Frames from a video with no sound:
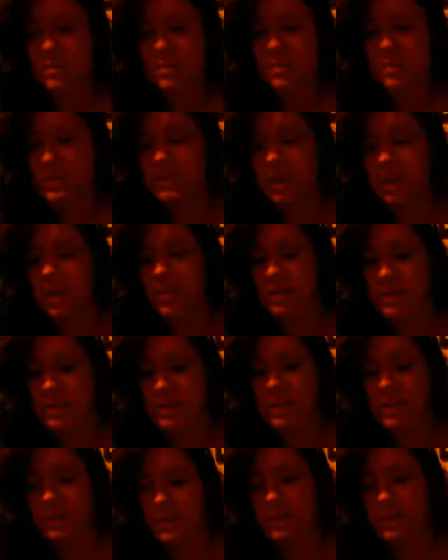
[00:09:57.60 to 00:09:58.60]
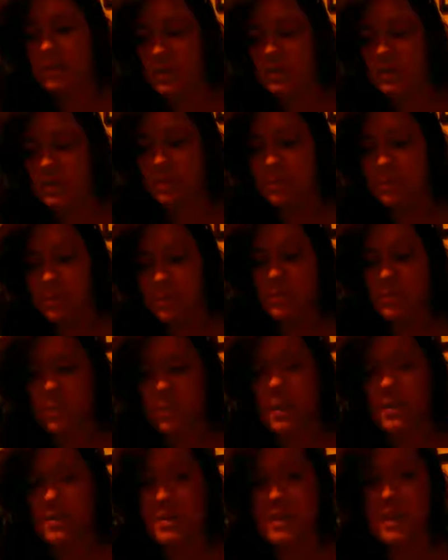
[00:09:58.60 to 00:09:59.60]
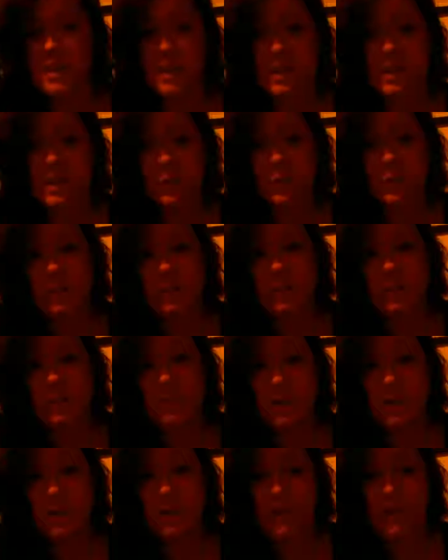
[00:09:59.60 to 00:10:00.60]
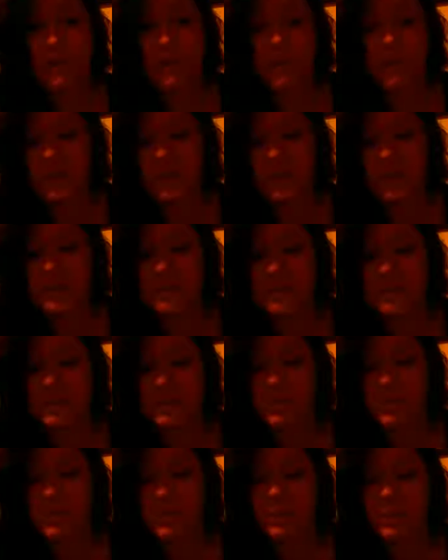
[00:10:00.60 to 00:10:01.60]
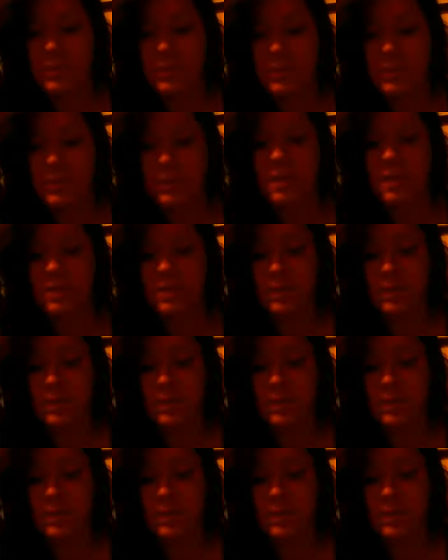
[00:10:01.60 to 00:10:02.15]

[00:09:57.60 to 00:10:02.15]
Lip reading: technology, which explores ways to integrate media into the early